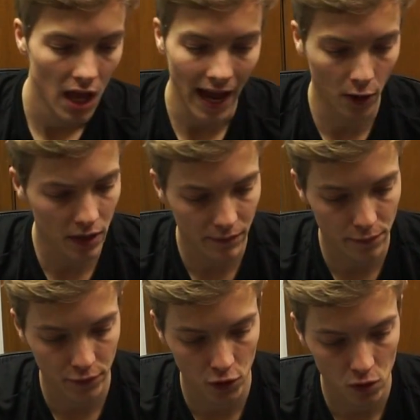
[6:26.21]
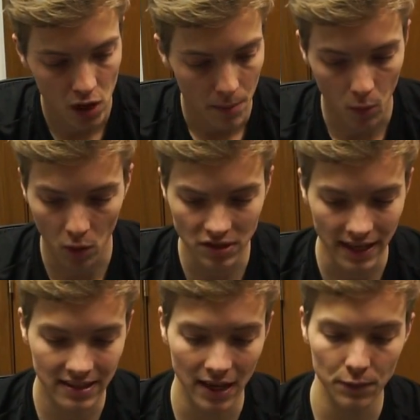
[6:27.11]
I only have a few, but ones
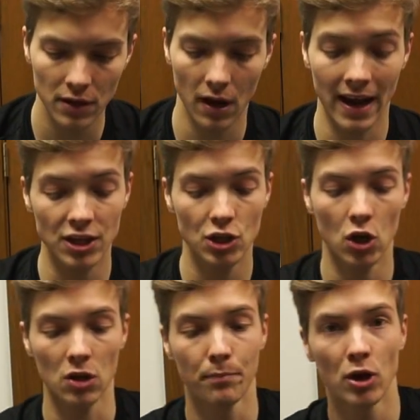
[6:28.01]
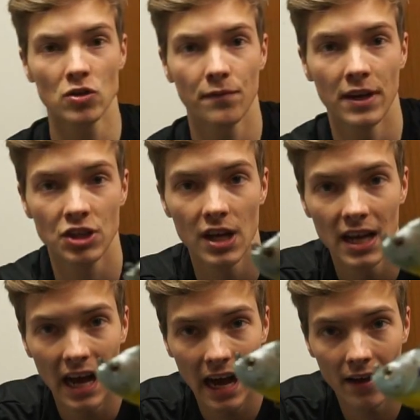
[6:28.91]
I actually caught a bunch of fish
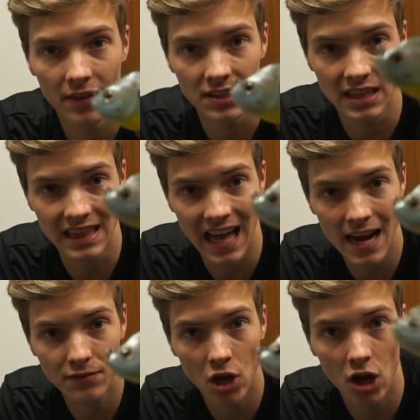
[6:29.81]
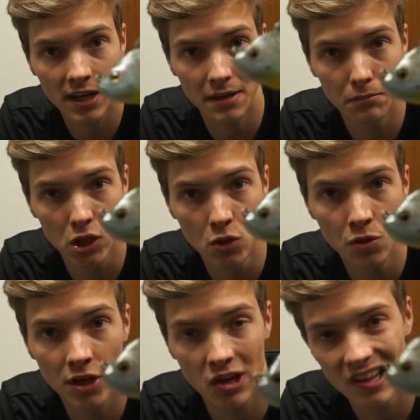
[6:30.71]
on this live target
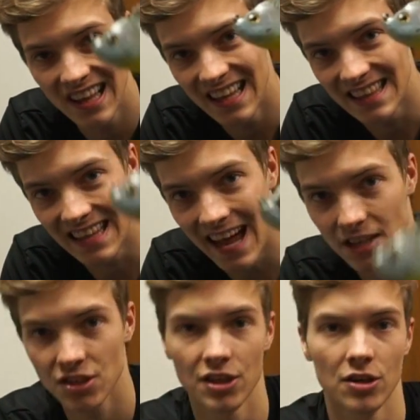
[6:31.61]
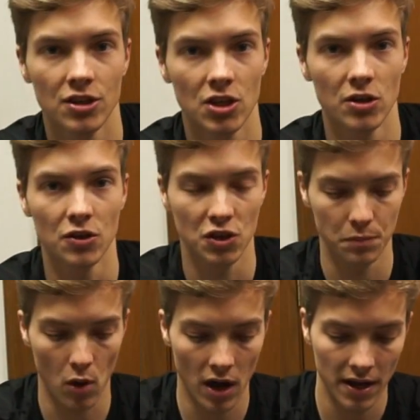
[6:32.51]
bluegill last year during the
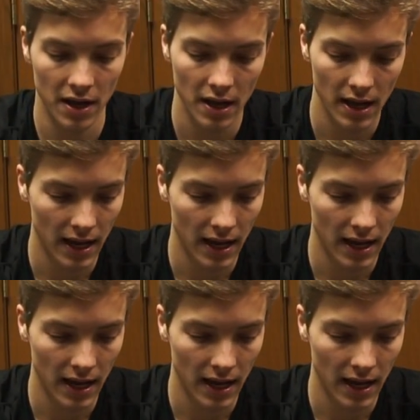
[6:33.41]
spawn,